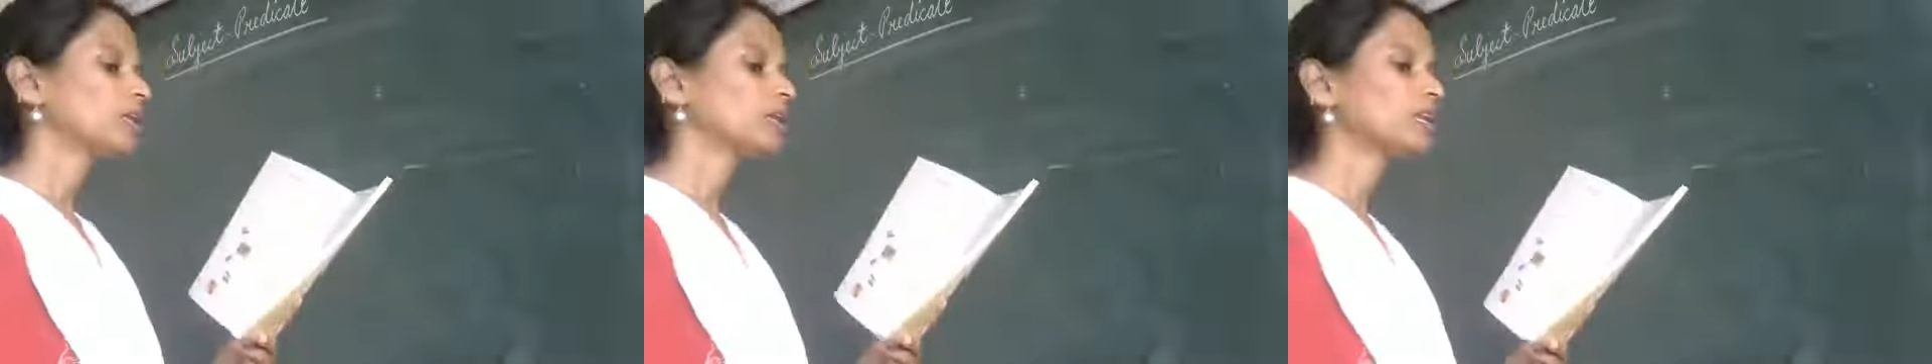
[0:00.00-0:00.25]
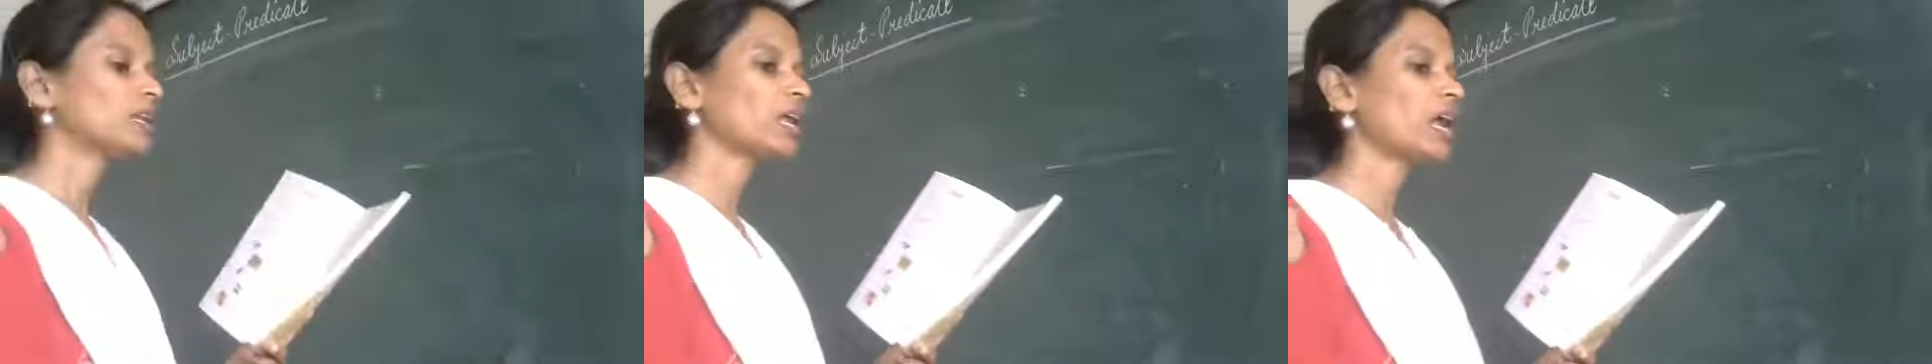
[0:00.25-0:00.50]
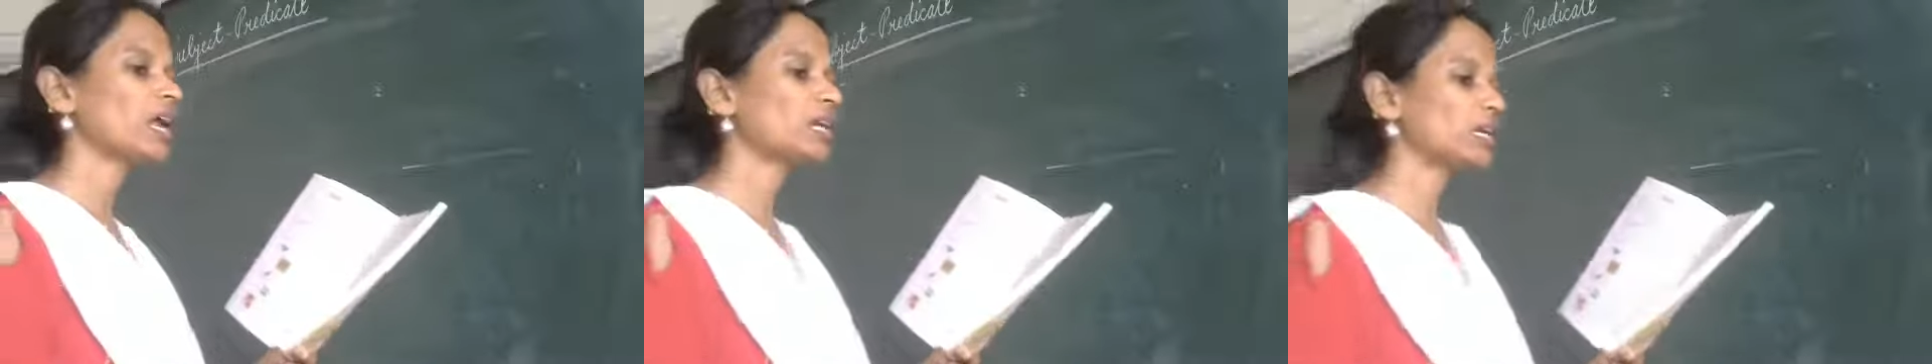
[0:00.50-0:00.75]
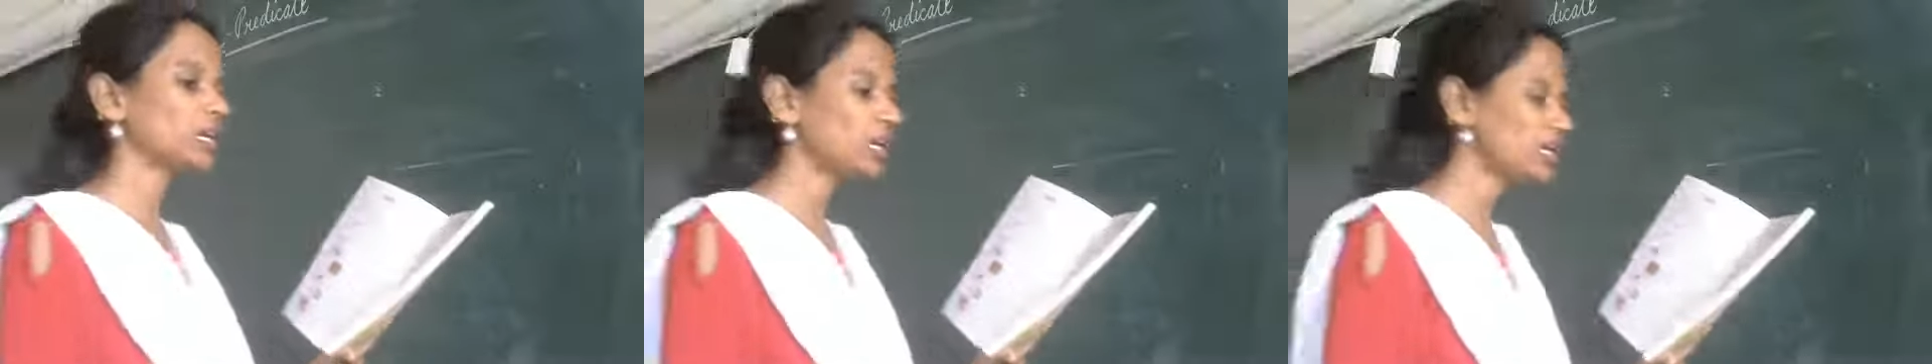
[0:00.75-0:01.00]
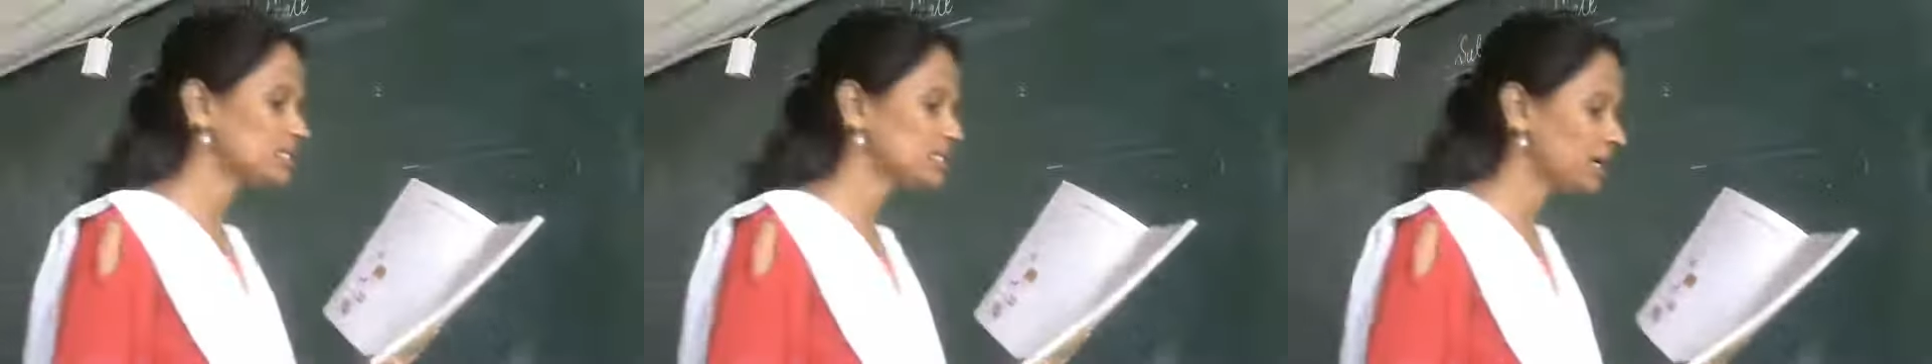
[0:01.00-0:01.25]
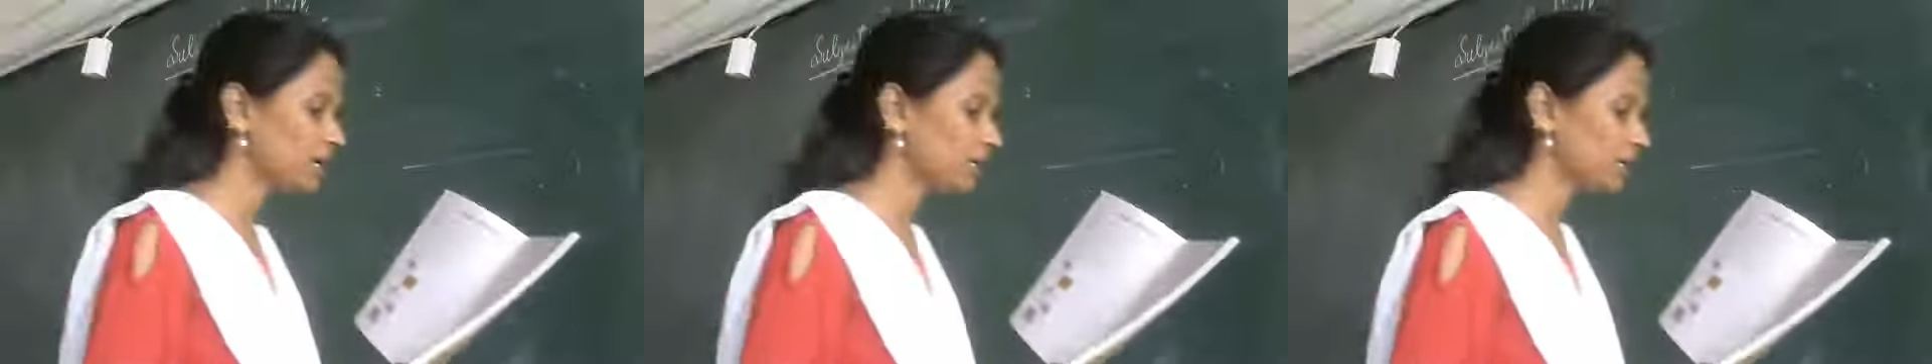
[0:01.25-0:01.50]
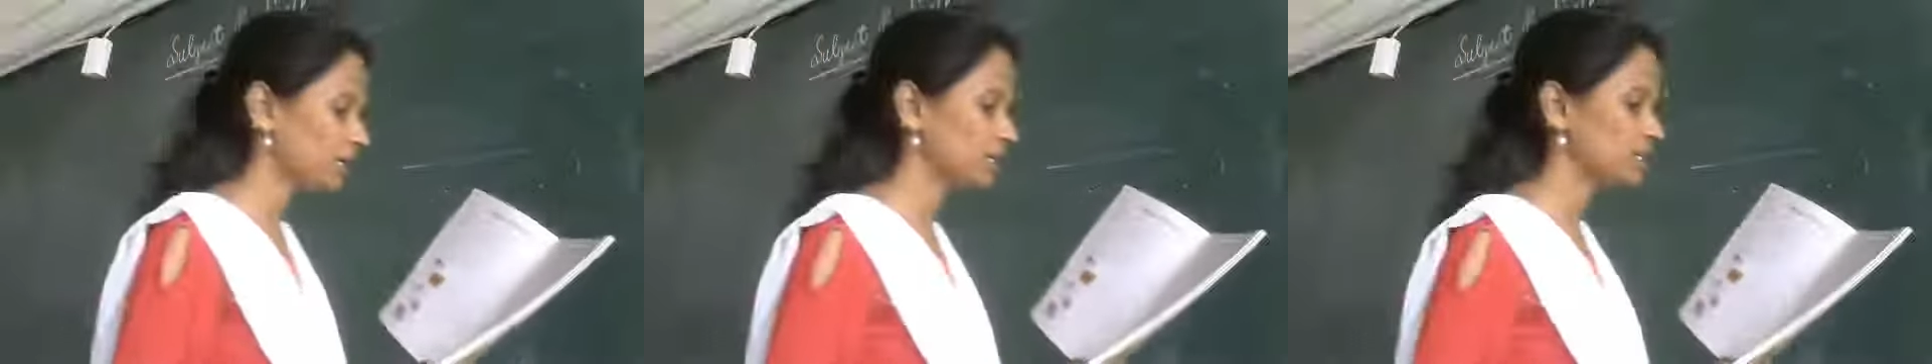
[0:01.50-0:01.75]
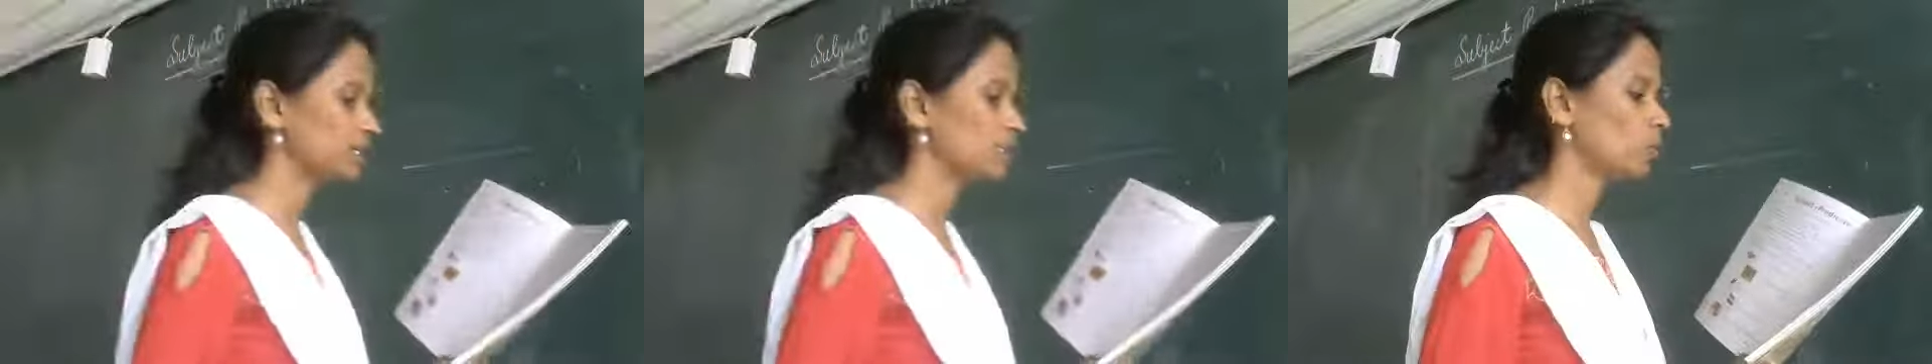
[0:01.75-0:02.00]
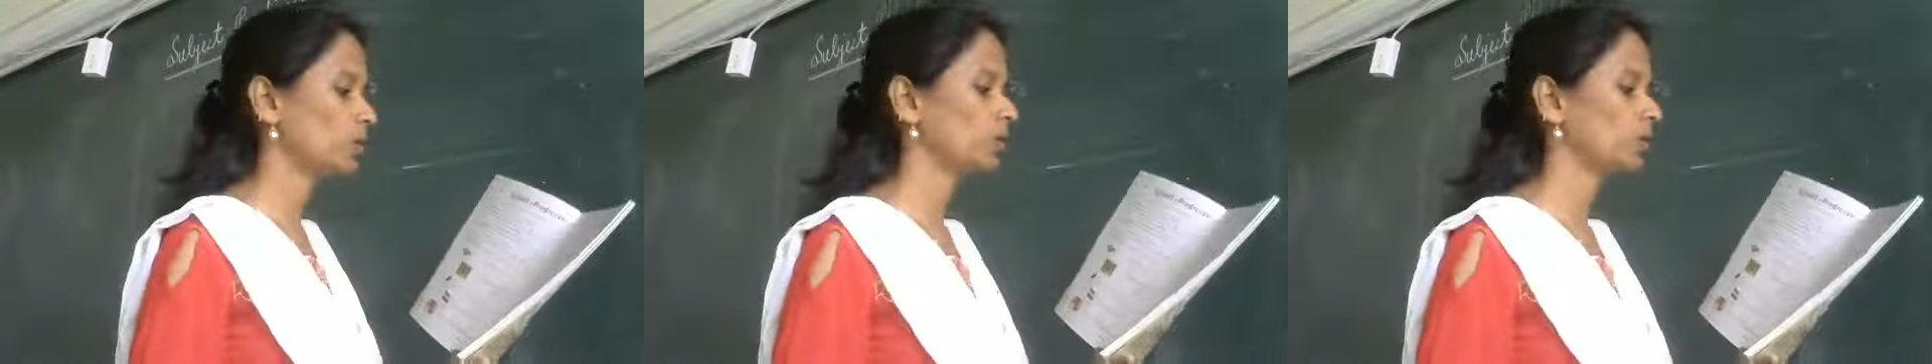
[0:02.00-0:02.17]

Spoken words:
Rewrite each sentence